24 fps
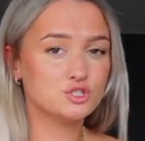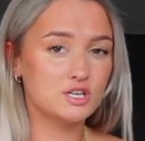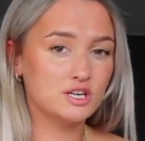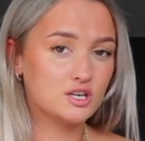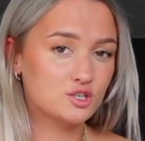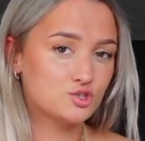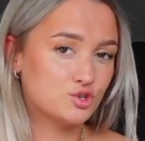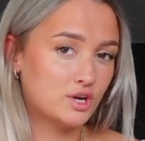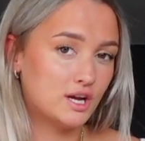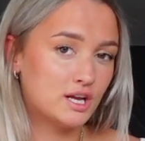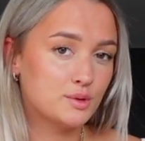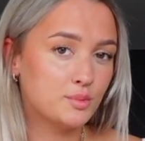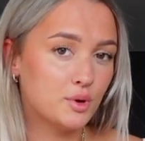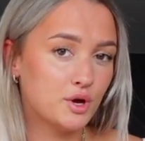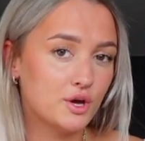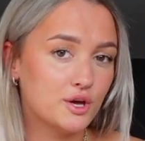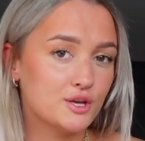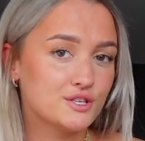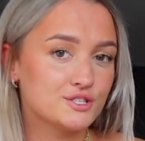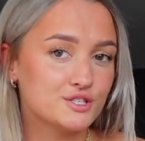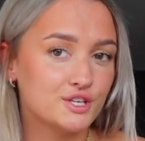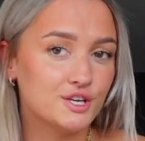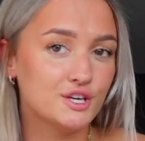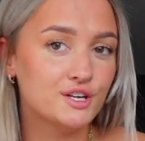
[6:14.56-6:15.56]
like a trainer
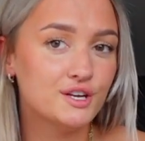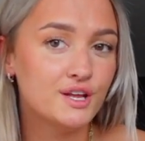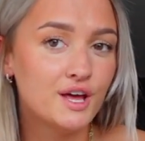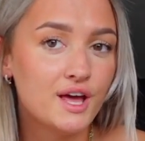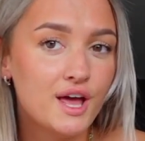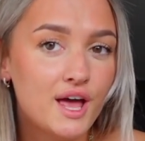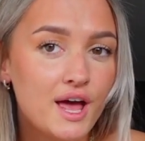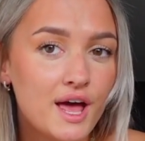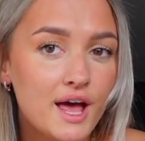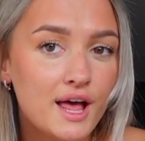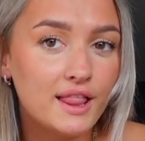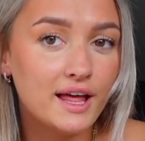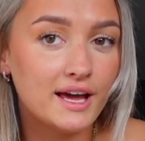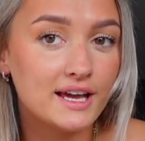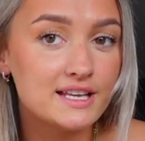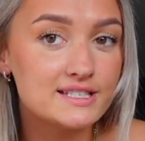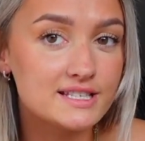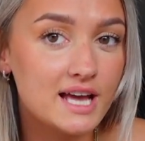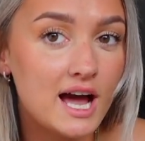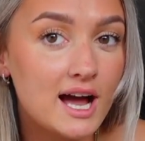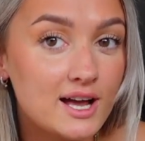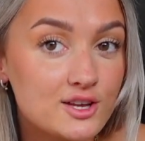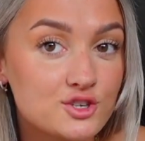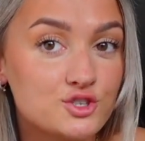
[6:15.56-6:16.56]
person. Like
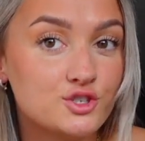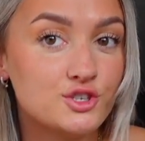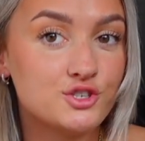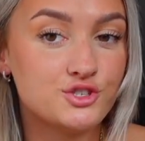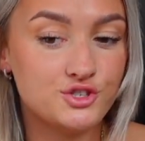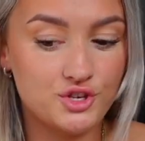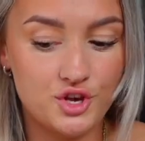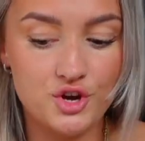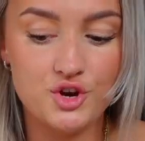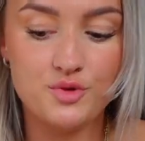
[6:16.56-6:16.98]
it's actually so